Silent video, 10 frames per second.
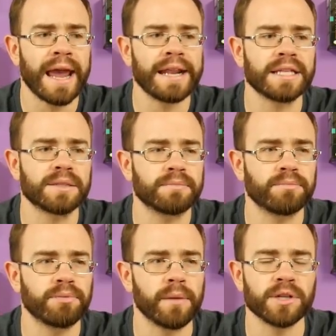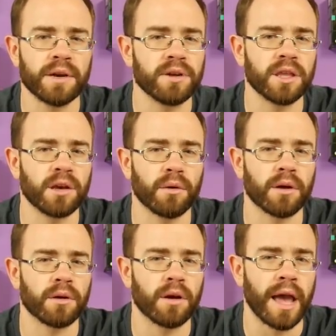and it's pretty much everything you
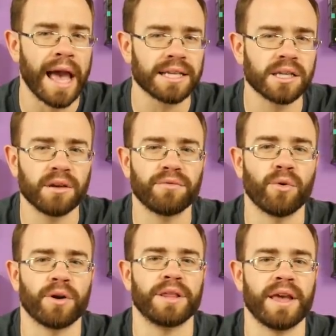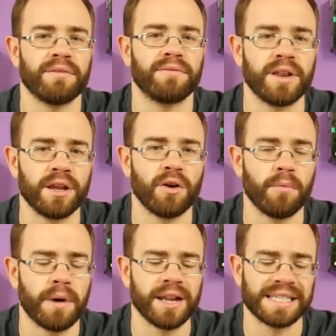were asking for in that video,
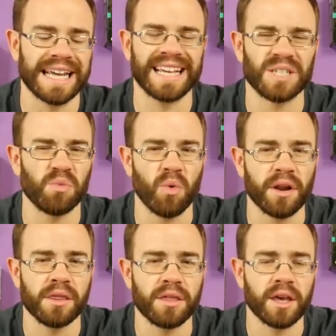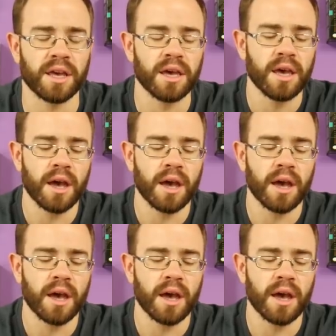minus, I guess, one thing,